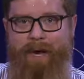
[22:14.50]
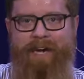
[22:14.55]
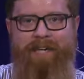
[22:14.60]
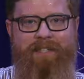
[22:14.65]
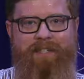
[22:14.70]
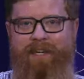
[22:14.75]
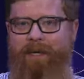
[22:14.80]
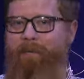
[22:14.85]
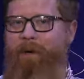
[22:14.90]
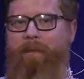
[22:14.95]
I
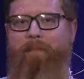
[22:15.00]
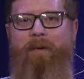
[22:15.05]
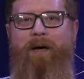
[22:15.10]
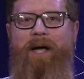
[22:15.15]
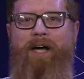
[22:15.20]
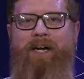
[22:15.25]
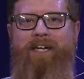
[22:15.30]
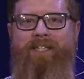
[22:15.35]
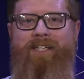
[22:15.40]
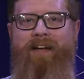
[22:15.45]
just, in my
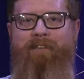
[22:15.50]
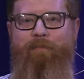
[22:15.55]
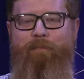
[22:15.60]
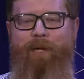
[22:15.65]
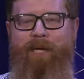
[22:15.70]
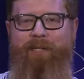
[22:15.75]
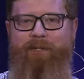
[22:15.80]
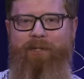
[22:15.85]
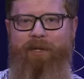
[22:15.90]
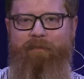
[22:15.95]
mind, I just have a
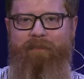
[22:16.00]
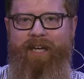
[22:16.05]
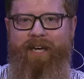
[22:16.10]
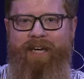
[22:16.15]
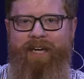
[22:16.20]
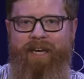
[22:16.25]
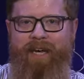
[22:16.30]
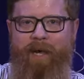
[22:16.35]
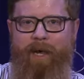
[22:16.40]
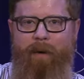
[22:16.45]
picture of
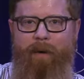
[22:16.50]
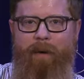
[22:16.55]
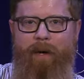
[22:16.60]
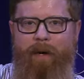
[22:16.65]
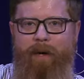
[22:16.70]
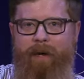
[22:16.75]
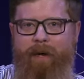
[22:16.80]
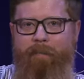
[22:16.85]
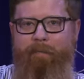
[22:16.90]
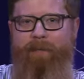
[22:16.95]
like uh,
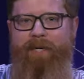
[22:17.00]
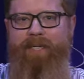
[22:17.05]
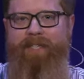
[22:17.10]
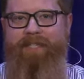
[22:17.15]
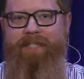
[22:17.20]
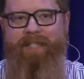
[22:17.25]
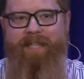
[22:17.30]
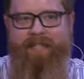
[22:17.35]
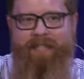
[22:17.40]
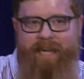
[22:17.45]
big
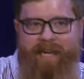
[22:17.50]
sis